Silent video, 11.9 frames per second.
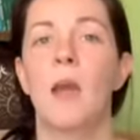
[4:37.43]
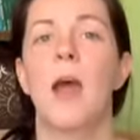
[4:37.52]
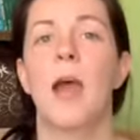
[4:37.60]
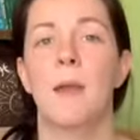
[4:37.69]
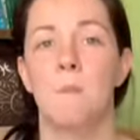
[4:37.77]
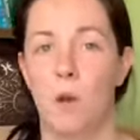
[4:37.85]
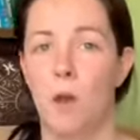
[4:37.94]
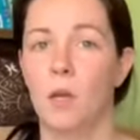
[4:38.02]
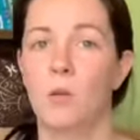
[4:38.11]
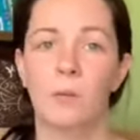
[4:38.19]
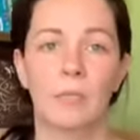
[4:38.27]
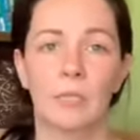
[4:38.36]
I am not
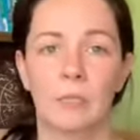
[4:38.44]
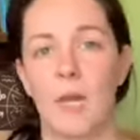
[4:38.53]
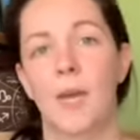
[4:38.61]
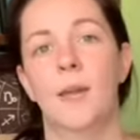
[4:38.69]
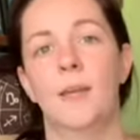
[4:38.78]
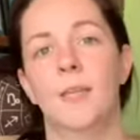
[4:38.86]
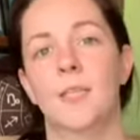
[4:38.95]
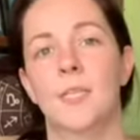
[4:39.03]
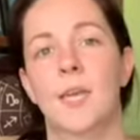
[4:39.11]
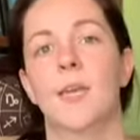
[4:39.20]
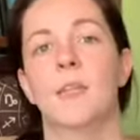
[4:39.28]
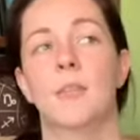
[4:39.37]
going to lie and
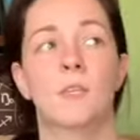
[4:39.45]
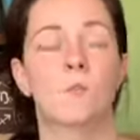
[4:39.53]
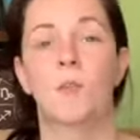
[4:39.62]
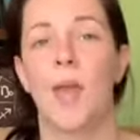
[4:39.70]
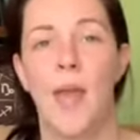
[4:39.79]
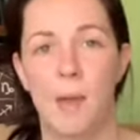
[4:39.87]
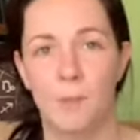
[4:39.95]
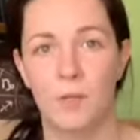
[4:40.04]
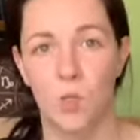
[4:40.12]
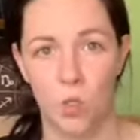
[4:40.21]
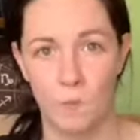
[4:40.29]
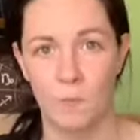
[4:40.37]
say these were the
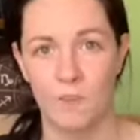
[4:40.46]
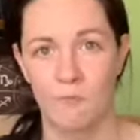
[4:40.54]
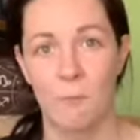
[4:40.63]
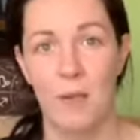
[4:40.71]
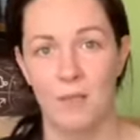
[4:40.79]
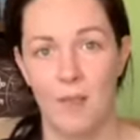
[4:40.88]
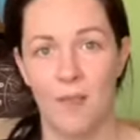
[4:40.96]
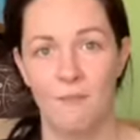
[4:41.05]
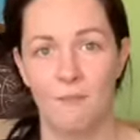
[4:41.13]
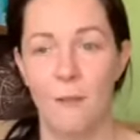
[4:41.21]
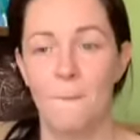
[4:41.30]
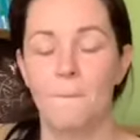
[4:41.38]
happiest dreams of my
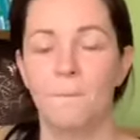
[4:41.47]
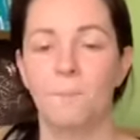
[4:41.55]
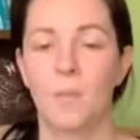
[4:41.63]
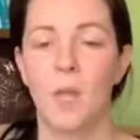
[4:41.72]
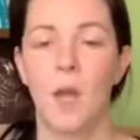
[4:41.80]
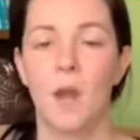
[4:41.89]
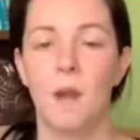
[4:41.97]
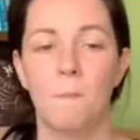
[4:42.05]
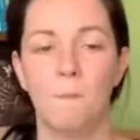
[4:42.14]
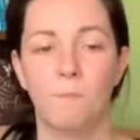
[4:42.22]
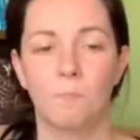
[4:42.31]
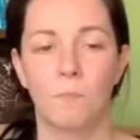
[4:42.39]
life.
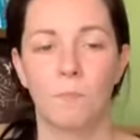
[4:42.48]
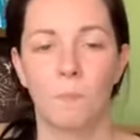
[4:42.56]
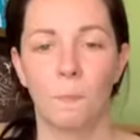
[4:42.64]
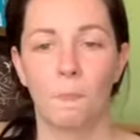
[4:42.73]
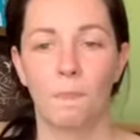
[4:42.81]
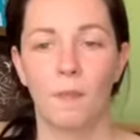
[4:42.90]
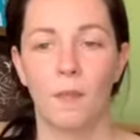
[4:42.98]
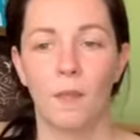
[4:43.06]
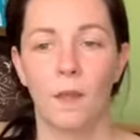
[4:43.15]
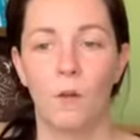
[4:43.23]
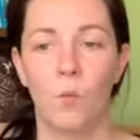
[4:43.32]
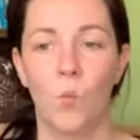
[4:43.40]

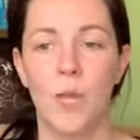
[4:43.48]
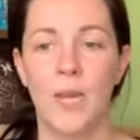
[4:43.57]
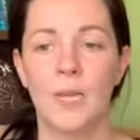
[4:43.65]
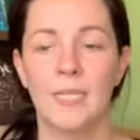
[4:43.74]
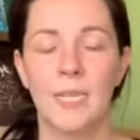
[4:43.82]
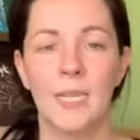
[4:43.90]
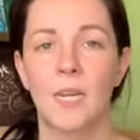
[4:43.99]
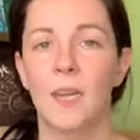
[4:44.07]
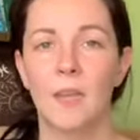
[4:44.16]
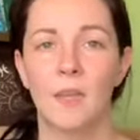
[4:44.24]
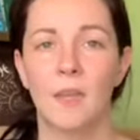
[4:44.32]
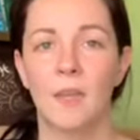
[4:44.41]
When
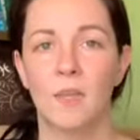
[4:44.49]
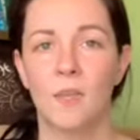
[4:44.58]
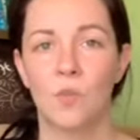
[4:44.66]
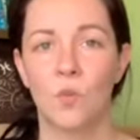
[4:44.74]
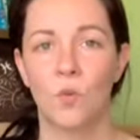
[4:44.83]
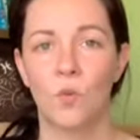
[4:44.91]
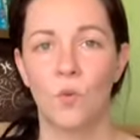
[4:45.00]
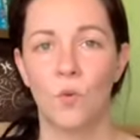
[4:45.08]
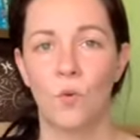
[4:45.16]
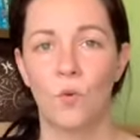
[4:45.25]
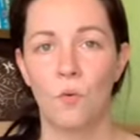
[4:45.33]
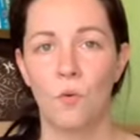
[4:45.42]
deity is
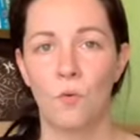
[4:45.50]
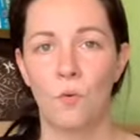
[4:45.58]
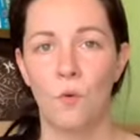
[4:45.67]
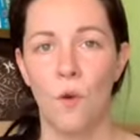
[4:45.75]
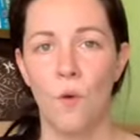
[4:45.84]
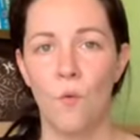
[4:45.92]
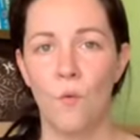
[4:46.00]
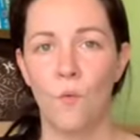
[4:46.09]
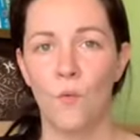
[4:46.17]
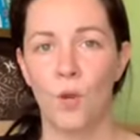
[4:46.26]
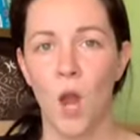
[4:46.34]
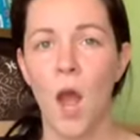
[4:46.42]

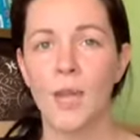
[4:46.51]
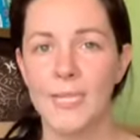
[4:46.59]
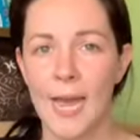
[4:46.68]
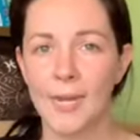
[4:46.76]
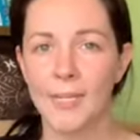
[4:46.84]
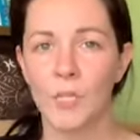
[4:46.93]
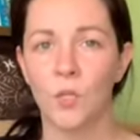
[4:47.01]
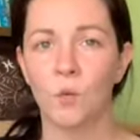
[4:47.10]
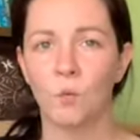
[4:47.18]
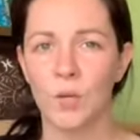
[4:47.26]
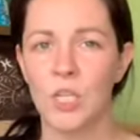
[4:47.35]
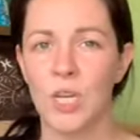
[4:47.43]
contacting you,
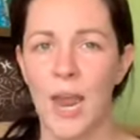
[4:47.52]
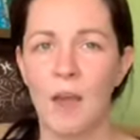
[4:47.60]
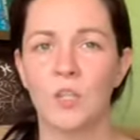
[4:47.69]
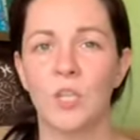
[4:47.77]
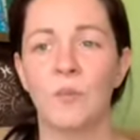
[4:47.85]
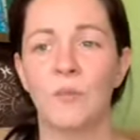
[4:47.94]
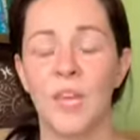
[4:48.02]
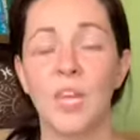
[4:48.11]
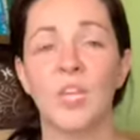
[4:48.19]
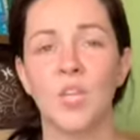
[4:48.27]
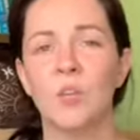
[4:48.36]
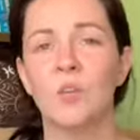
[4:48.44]
reaching out to you, they
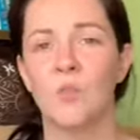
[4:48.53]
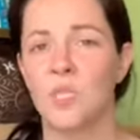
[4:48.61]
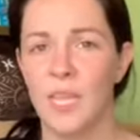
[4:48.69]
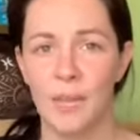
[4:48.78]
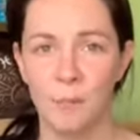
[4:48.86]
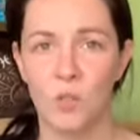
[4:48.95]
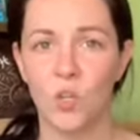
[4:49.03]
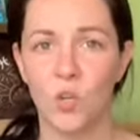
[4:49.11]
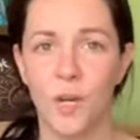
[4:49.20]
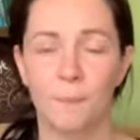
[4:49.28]
use imagery.